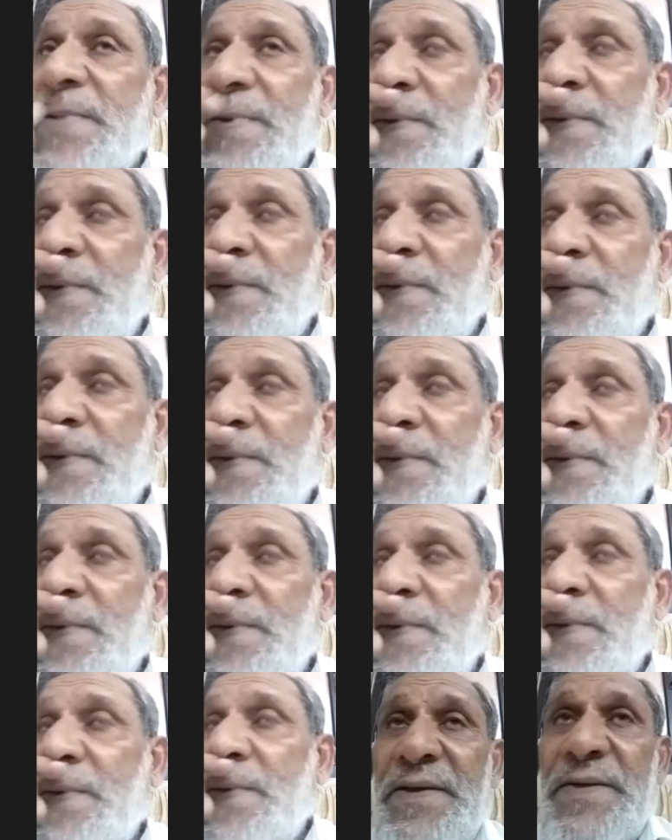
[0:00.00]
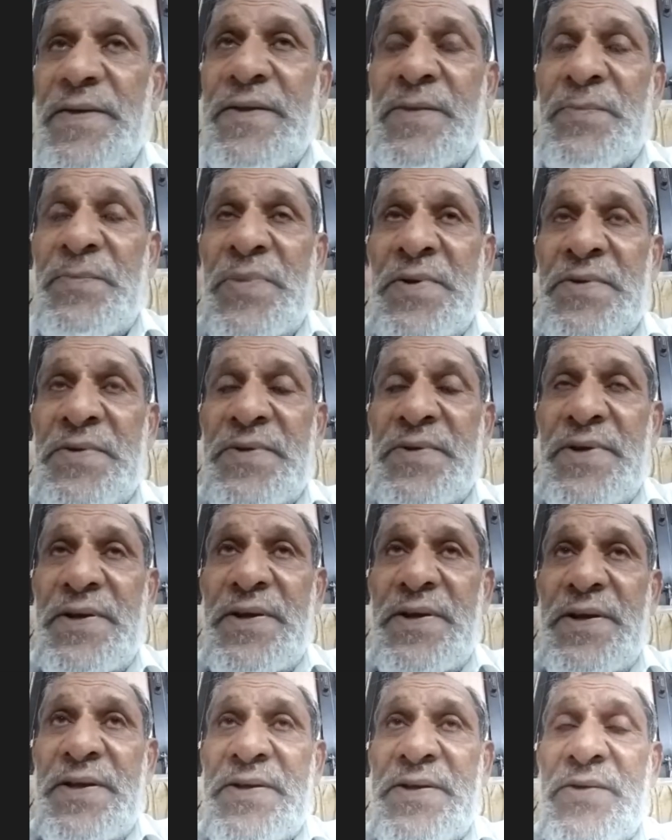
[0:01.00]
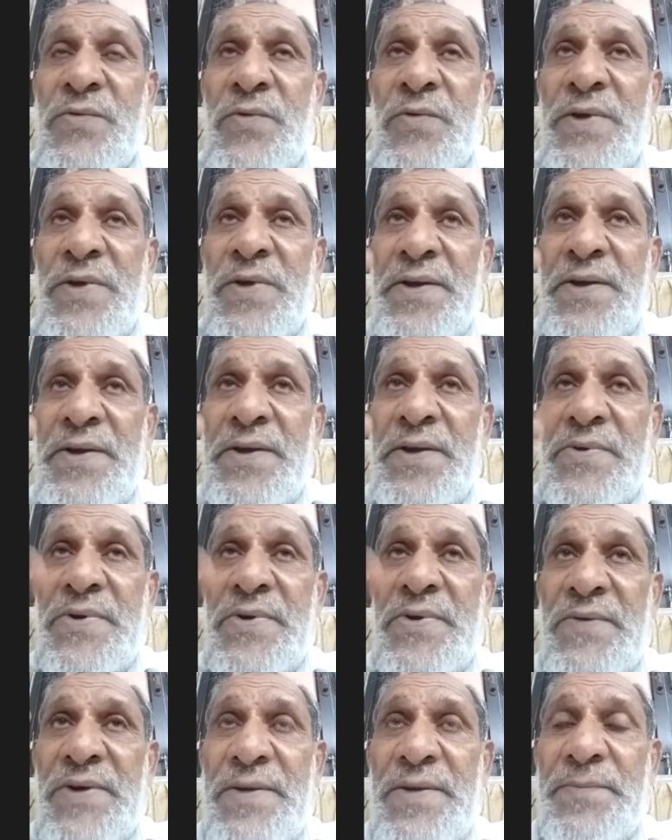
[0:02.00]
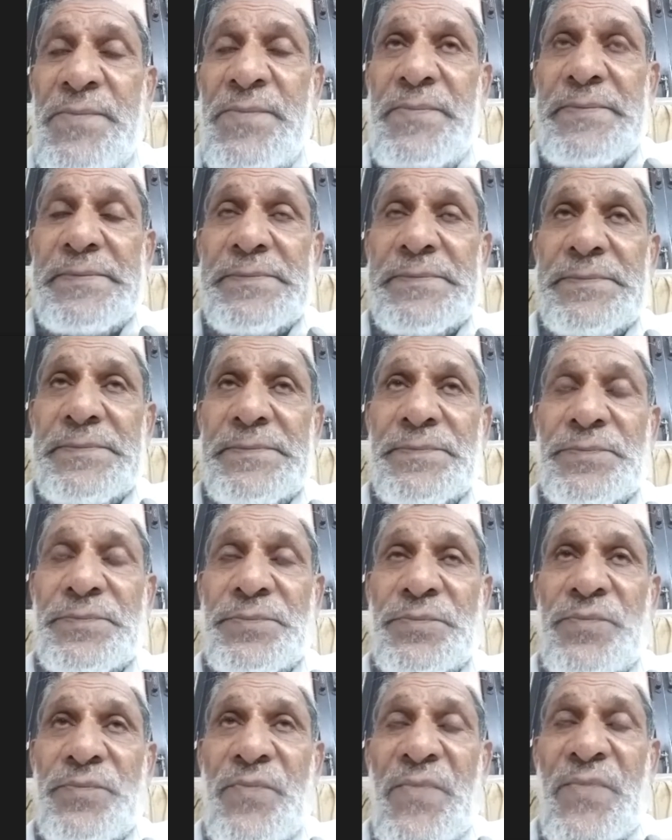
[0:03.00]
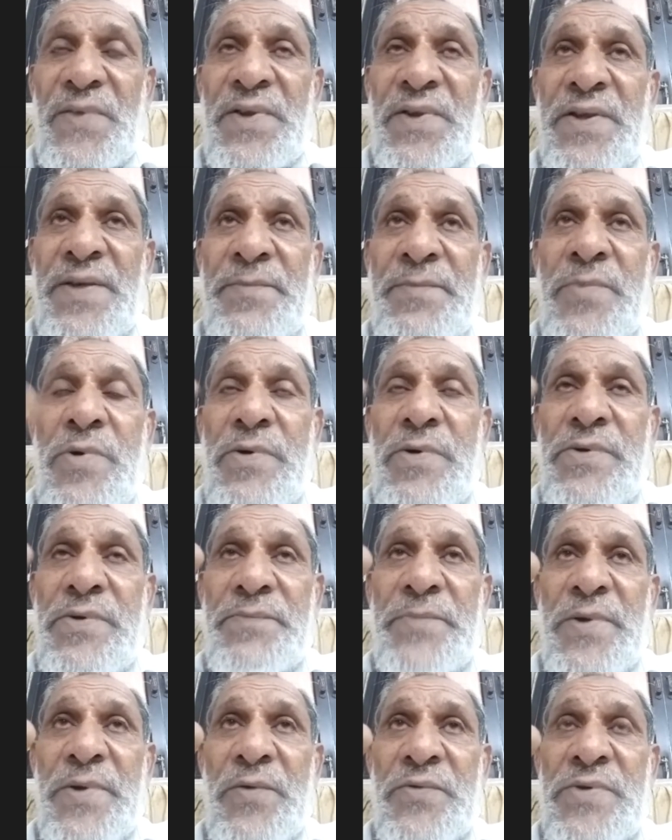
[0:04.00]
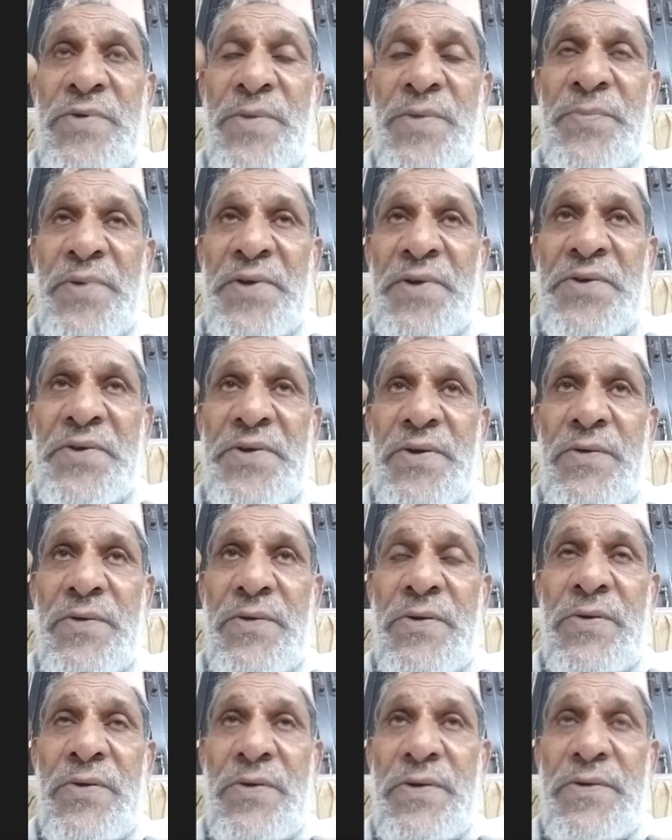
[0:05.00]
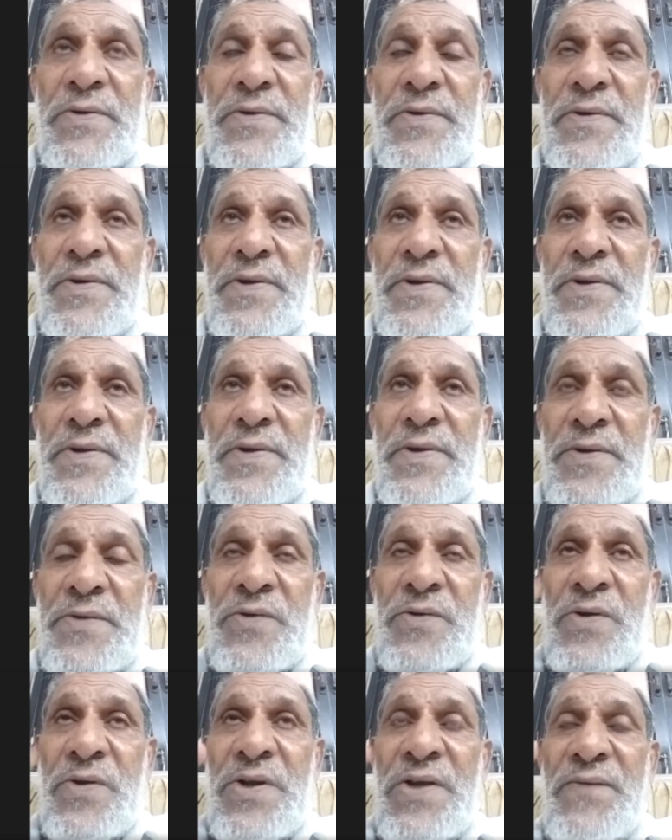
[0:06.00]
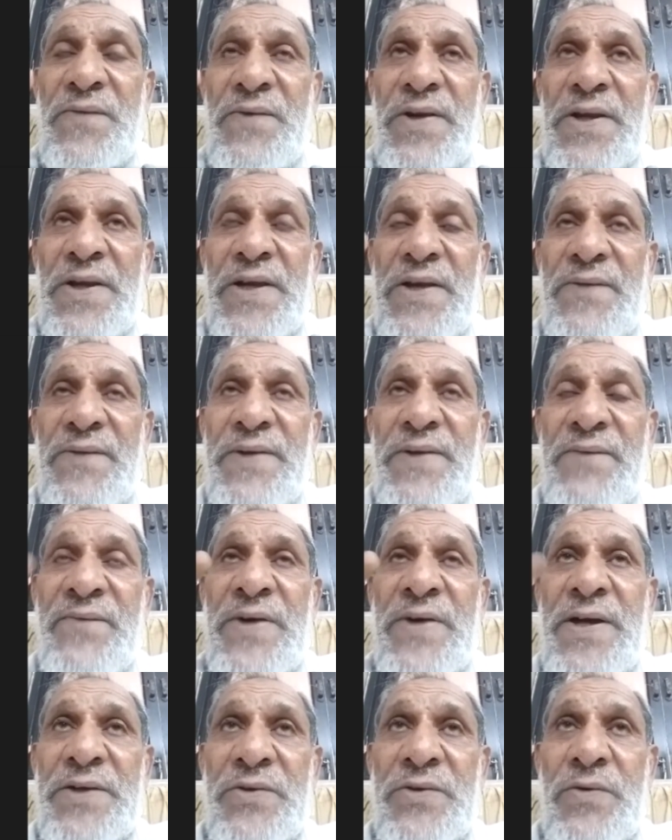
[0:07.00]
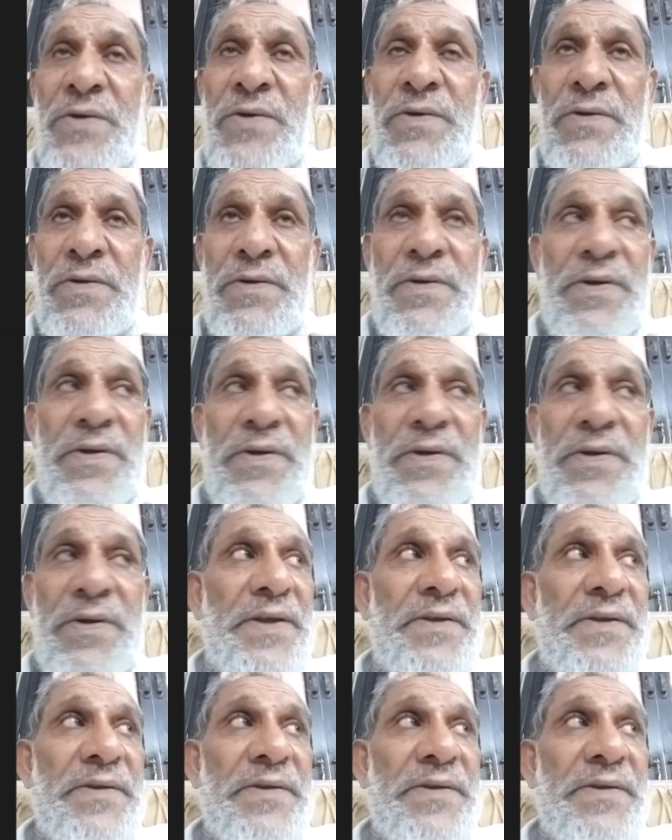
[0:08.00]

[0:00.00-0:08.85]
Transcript: whether the person is going to develop the bone marrow suppression or not. So he will have a watch on his